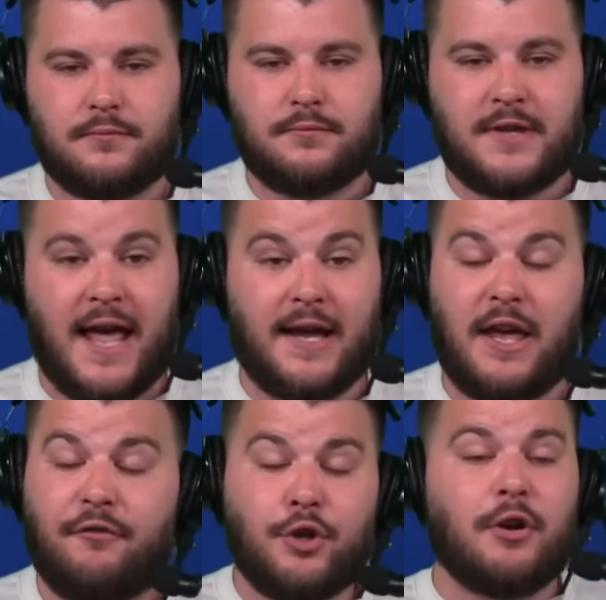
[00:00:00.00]
Dak,
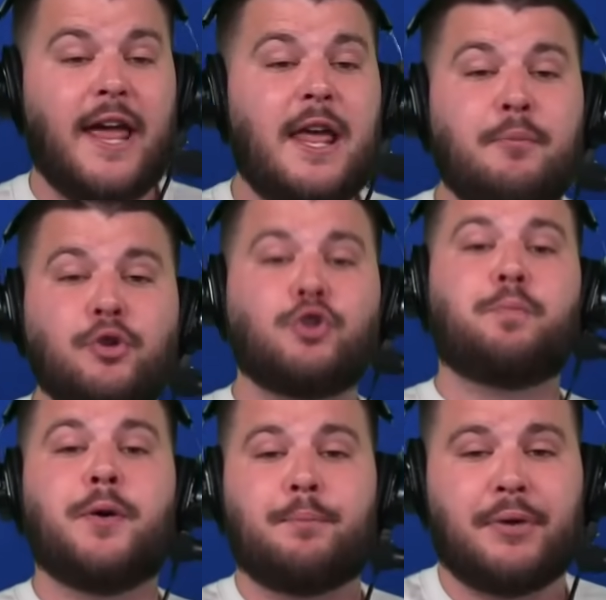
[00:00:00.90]
if you're able to
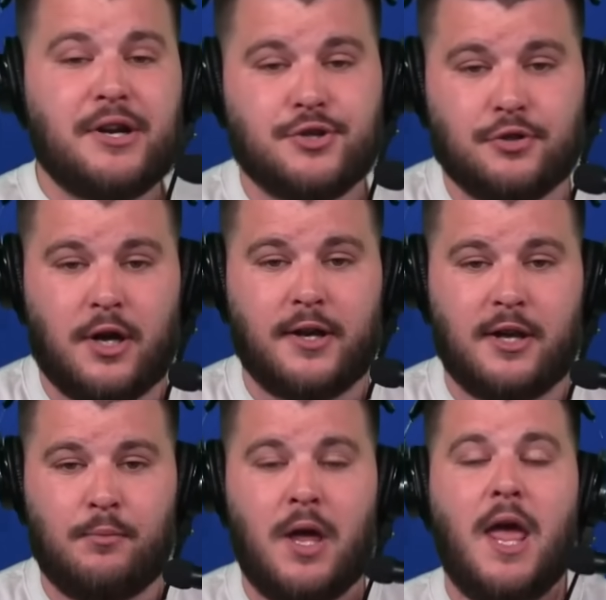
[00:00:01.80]
put pressure on
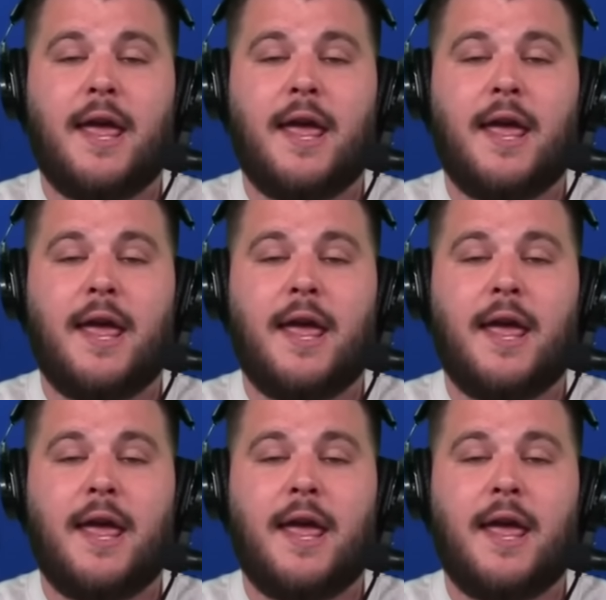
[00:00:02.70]
him,